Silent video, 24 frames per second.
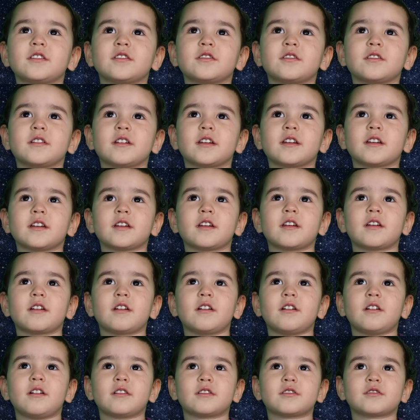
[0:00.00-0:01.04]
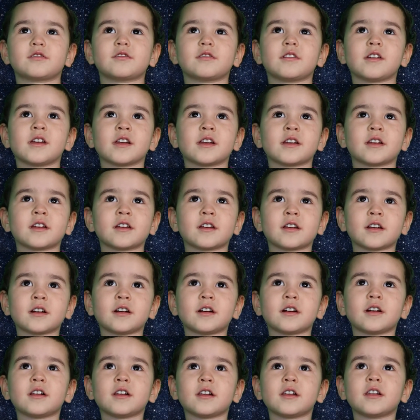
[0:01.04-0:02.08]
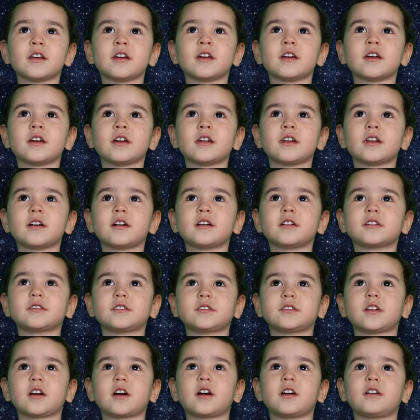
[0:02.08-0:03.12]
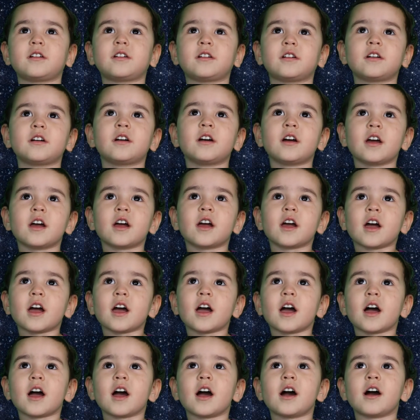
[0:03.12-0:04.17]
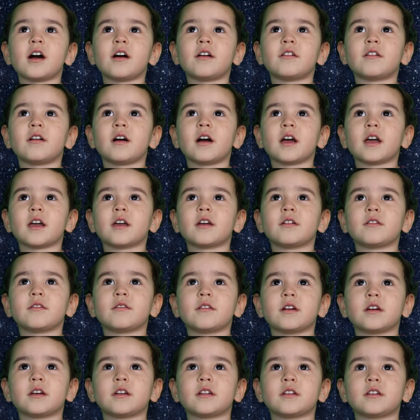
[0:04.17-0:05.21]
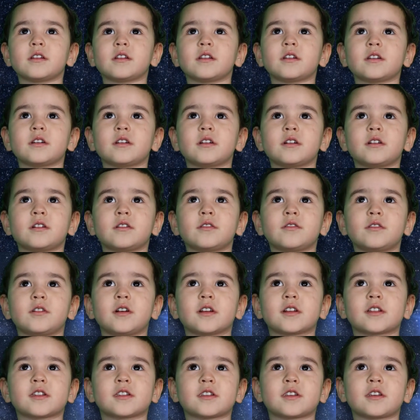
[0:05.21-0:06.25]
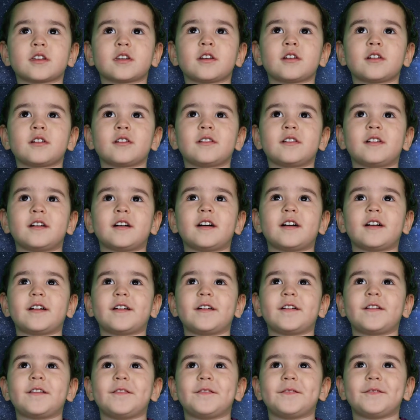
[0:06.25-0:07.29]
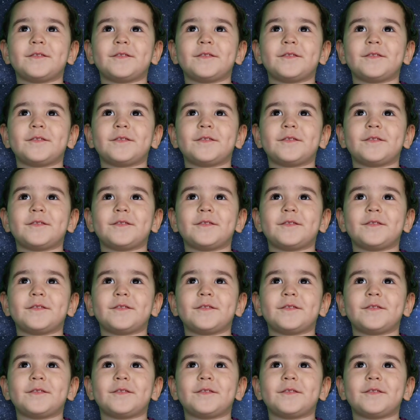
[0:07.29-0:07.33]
Twinkle, twinkle, little star, how I wonder what you are.